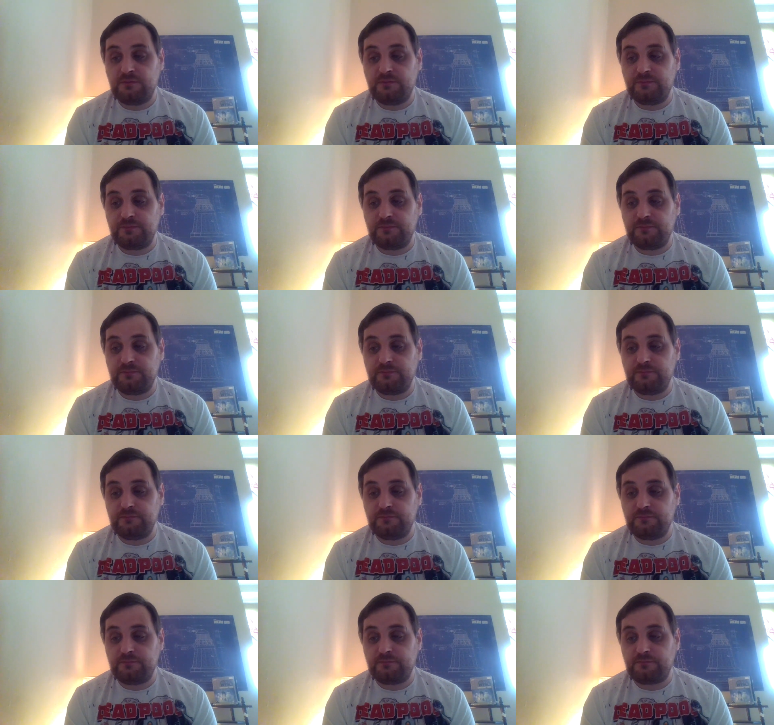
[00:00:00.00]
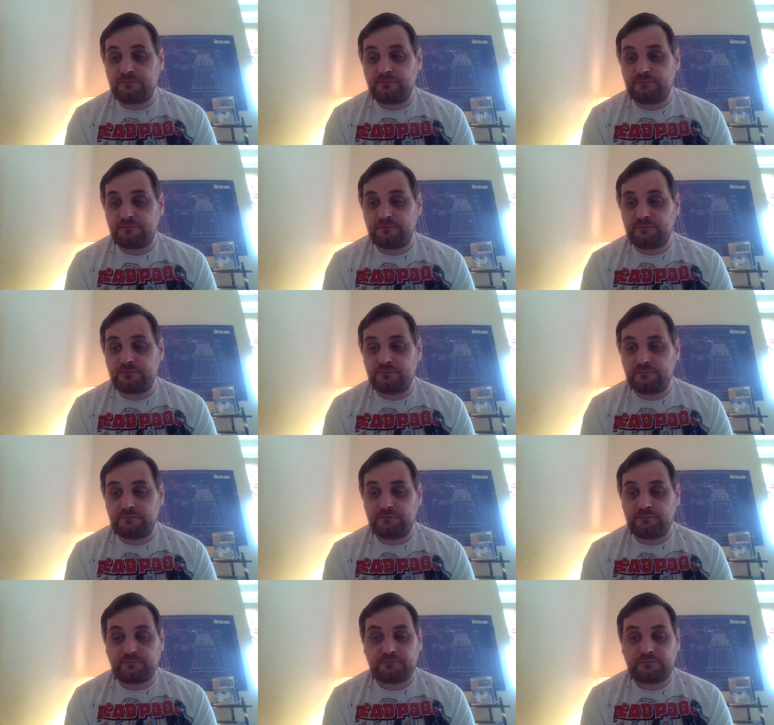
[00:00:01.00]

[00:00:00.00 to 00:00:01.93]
(no one is talking)